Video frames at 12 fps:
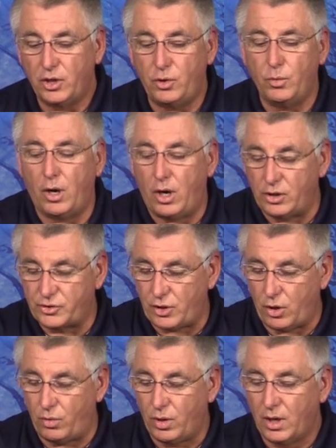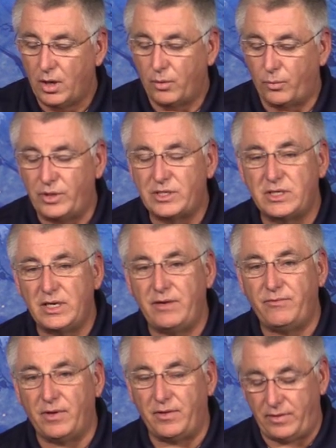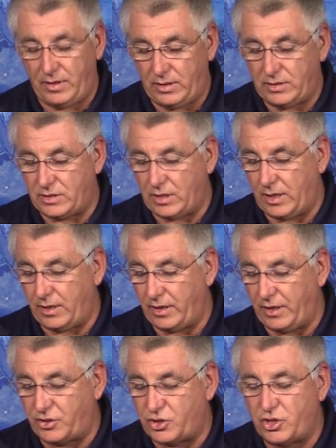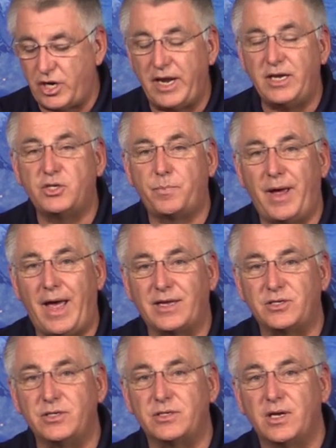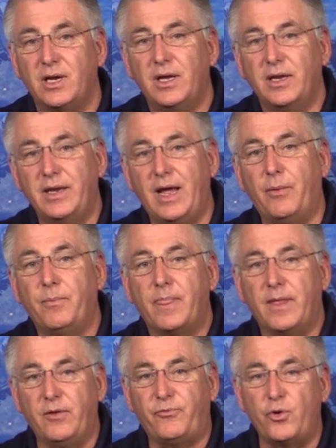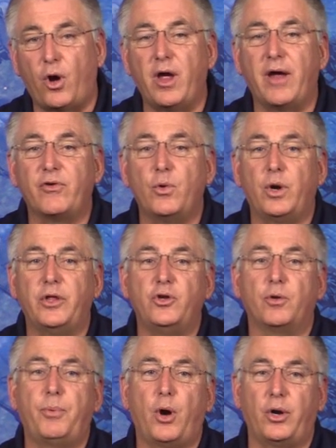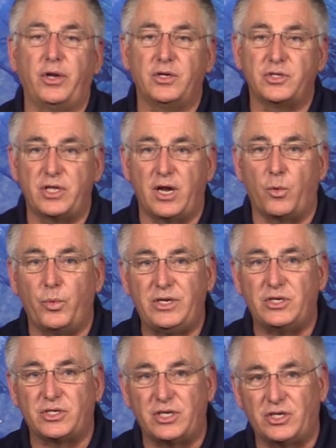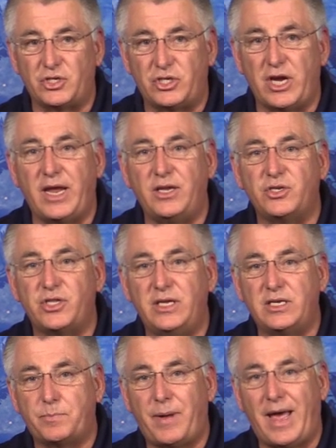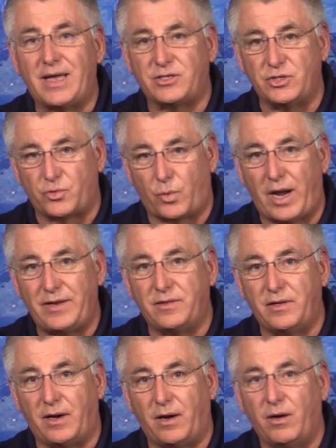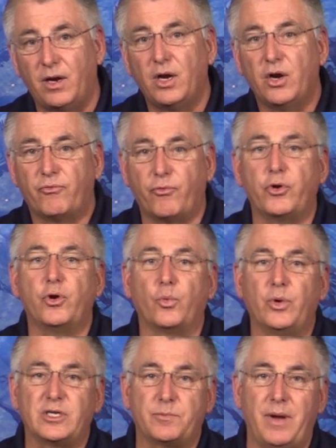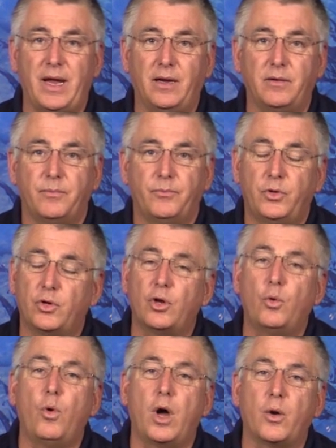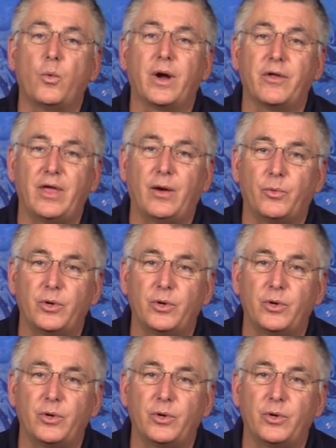You will also receive these exchange passes. Now, if everyone in your party is there, we just exchange these passes right there for your wristband. You're going to want to wear that